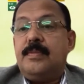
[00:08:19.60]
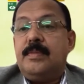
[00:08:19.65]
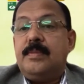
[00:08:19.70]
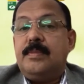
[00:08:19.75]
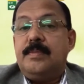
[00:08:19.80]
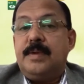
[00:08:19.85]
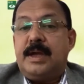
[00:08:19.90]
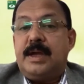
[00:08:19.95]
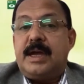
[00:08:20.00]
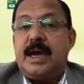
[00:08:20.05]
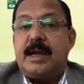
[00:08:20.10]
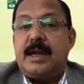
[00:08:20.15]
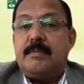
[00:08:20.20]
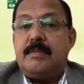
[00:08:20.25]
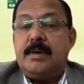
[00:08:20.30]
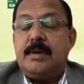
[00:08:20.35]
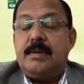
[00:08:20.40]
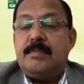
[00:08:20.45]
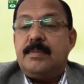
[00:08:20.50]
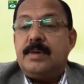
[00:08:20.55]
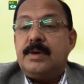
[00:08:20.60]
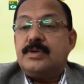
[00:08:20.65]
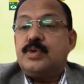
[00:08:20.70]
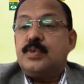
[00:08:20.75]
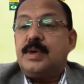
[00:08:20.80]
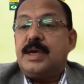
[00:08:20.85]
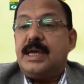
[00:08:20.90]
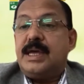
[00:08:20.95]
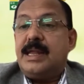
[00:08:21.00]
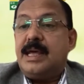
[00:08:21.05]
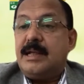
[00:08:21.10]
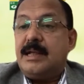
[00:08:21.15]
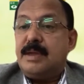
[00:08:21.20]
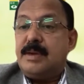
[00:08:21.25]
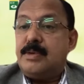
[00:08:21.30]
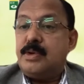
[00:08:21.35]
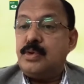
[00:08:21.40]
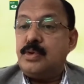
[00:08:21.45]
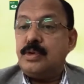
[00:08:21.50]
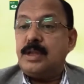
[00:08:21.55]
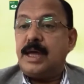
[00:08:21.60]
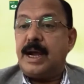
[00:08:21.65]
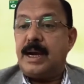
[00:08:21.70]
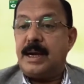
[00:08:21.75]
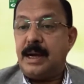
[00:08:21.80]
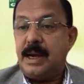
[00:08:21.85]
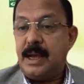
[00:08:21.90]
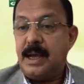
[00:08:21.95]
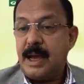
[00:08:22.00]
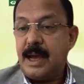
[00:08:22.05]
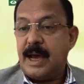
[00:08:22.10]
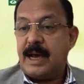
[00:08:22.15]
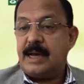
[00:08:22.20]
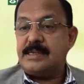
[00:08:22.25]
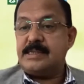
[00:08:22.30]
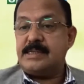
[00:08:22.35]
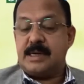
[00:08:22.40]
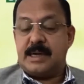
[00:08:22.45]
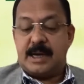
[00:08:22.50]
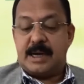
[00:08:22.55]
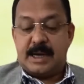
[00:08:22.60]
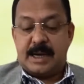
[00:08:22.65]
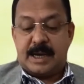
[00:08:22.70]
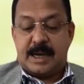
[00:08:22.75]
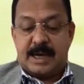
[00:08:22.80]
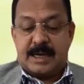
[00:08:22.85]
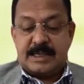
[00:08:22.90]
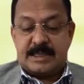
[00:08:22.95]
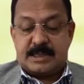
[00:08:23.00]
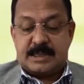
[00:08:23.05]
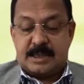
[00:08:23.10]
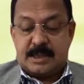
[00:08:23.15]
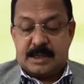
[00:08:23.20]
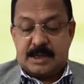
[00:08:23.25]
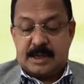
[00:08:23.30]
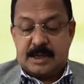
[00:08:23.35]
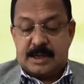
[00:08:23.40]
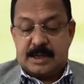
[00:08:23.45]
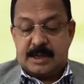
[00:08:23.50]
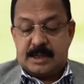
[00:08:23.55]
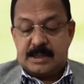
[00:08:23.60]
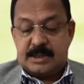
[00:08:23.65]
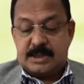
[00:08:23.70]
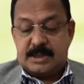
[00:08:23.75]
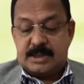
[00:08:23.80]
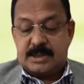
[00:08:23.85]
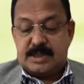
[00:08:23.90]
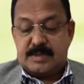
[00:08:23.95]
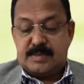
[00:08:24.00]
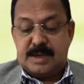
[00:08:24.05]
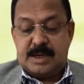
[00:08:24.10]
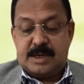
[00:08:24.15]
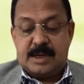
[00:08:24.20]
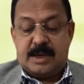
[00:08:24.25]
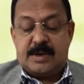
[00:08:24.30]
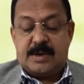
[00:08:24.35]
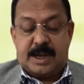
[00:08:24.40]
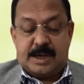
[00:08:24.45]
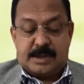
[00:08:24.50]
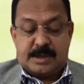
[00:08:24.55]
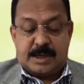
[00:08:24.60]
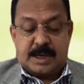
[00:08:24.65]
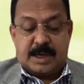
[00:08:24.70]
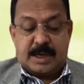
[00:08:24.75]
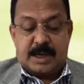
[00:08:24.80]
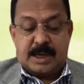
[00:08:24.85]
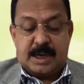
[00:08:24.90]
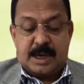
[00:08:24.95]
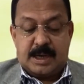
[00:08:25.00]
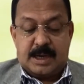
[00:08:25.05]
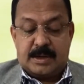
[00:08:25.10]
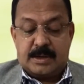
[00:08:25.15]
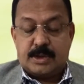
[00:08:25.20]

we can help them do that as a system integrator, aggregator.